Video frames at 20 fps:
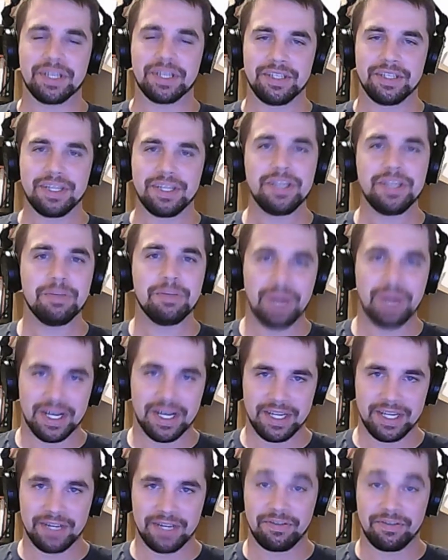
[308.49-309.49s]
continue
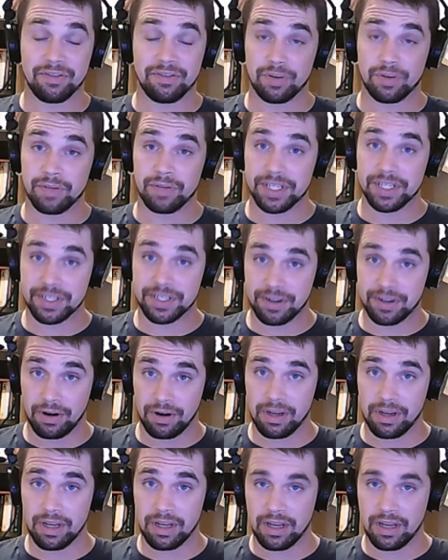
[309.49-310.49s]
modding if you've already
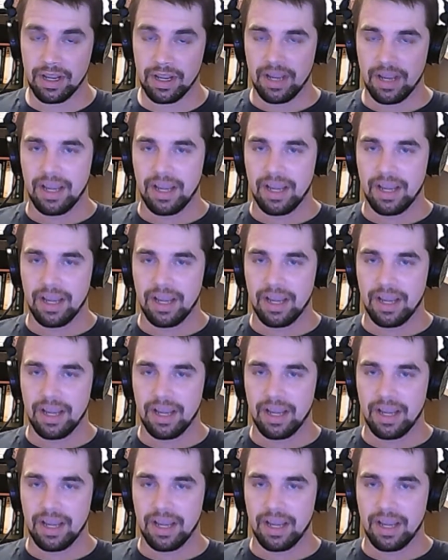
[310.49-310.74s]
started,